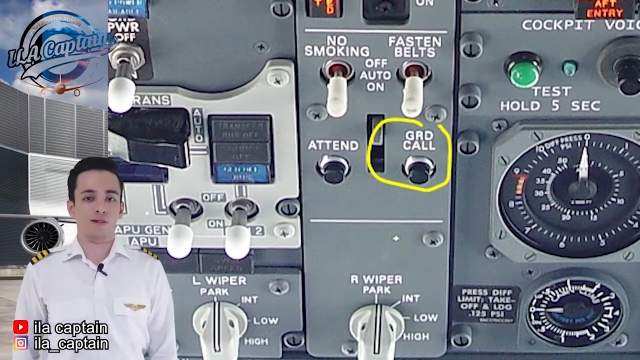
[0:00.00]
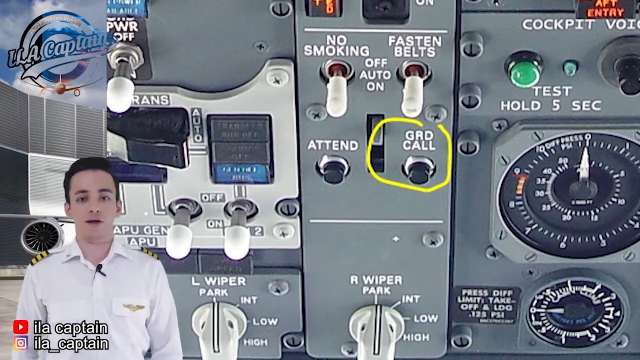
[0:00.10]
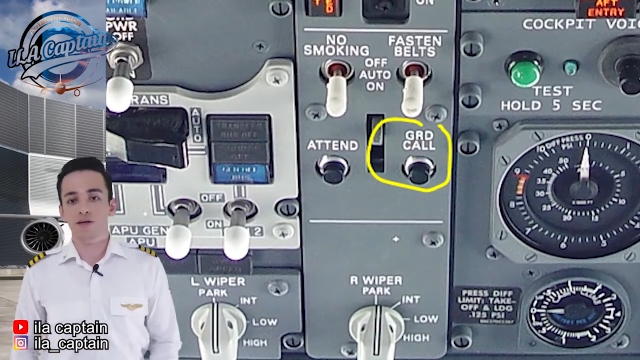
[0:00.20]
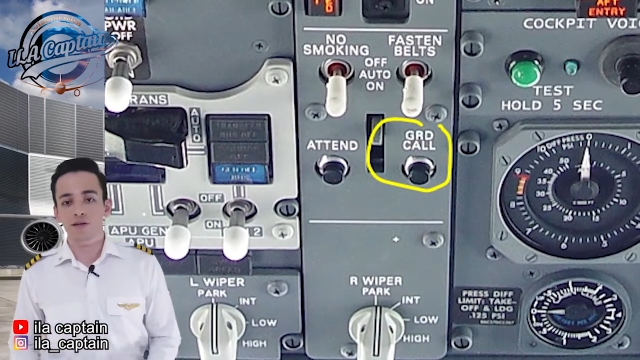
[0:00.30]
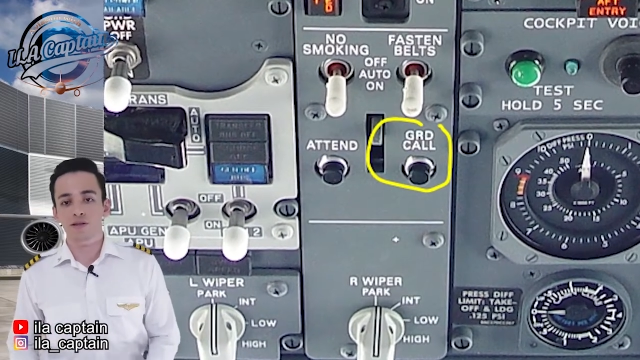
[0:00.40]

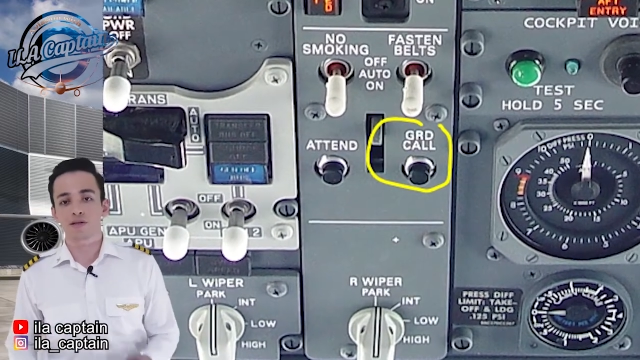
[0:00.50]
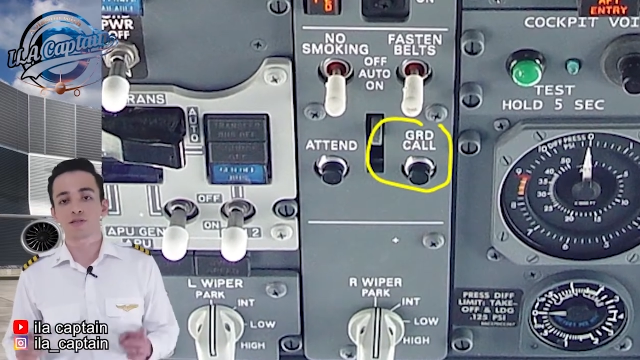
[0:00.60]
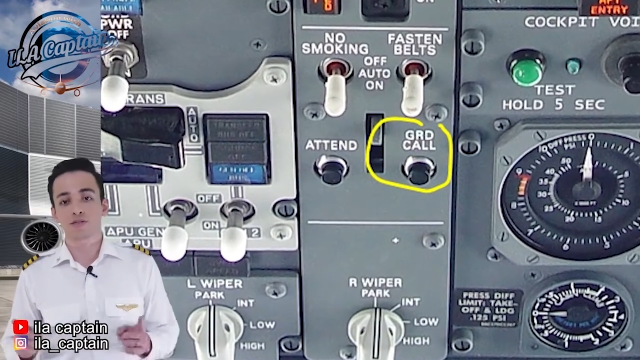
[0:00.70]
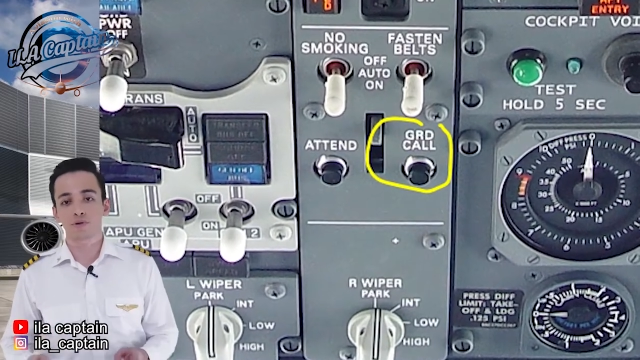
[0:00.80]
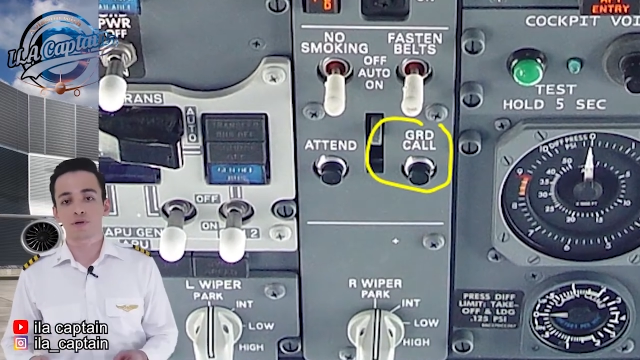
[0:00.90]
like in the
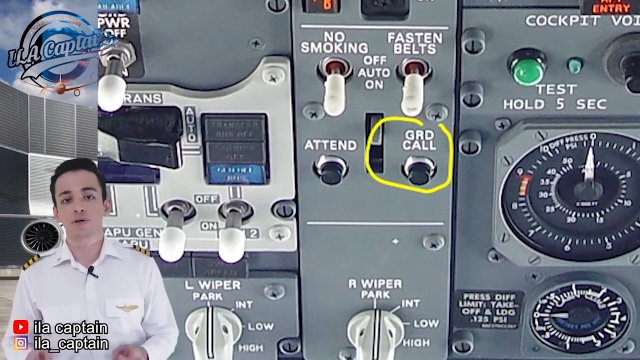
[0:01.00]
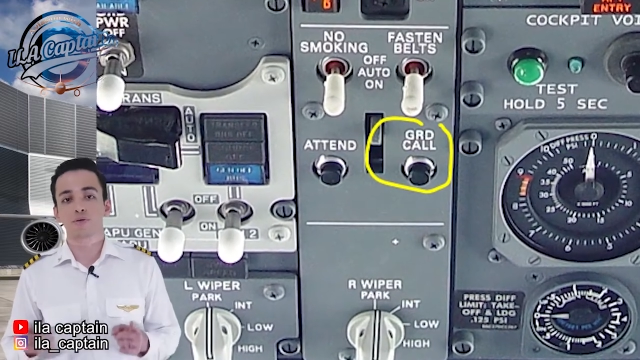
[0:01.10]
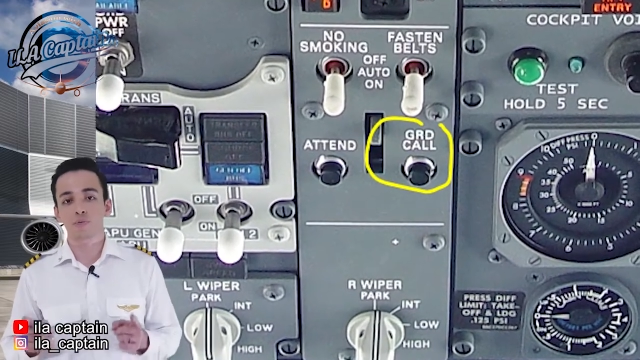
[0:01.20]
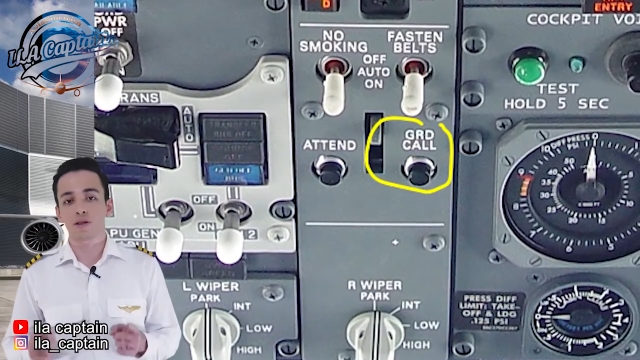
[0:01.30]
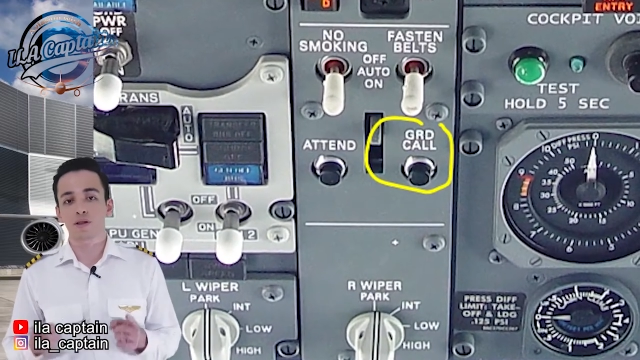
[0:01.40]
steering
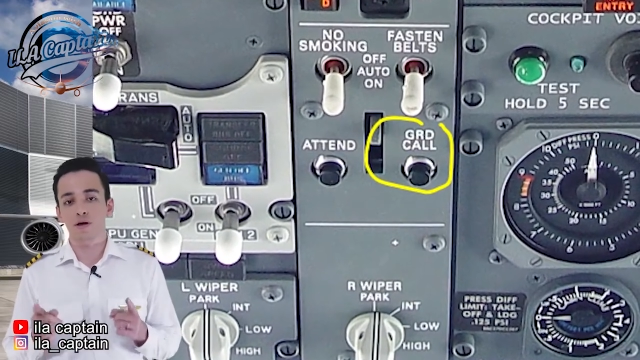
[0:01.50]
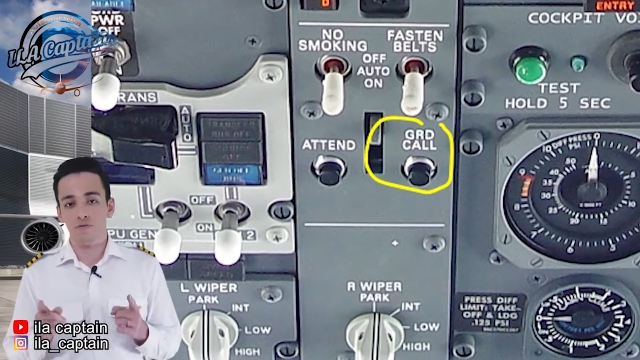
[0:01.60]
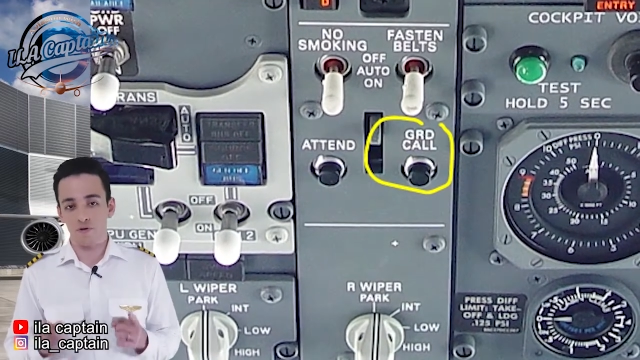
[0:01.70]
wheel of a